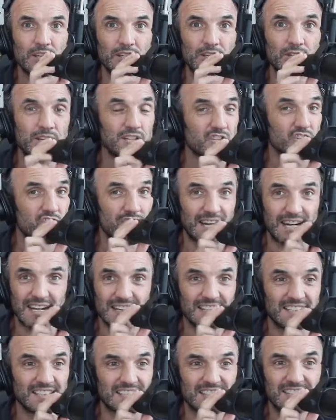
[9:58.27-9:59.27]
You can
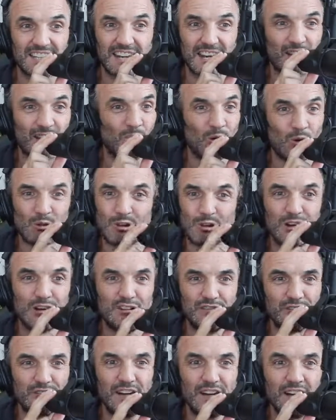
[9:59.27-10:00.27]
shake this thing all
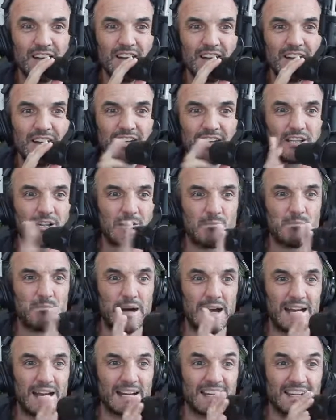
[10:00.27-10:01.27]
over and you can
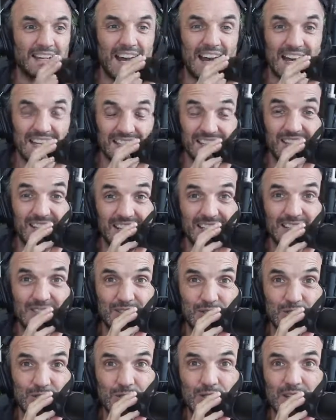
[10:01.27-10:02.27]
bang it, as I
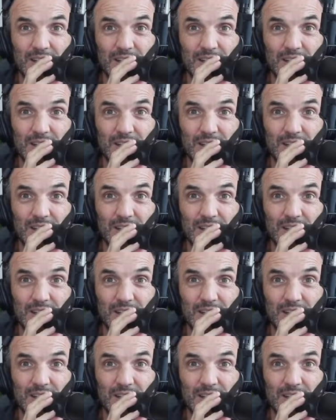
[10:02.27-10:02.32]
do